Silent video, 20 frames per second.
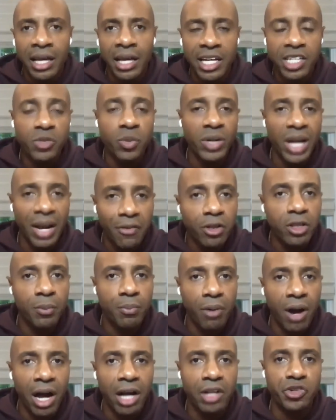is whenever
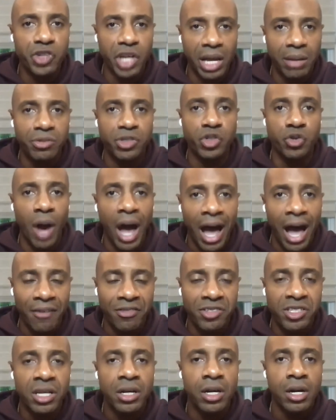LeBron James
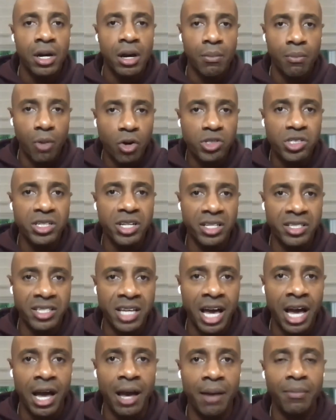drives, most of the
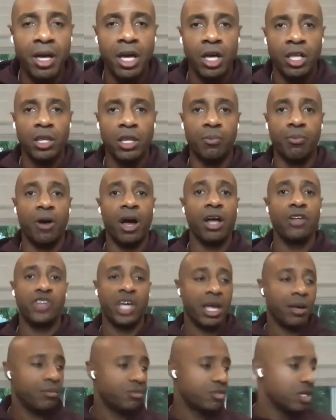time, LeBron
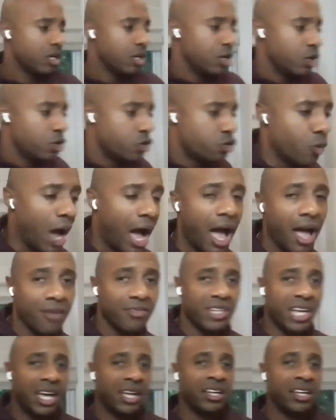James
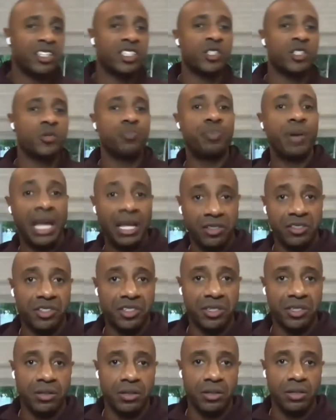drives and he
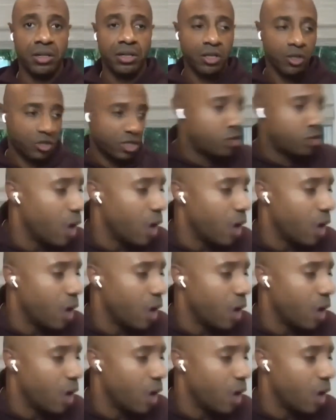spins. There's a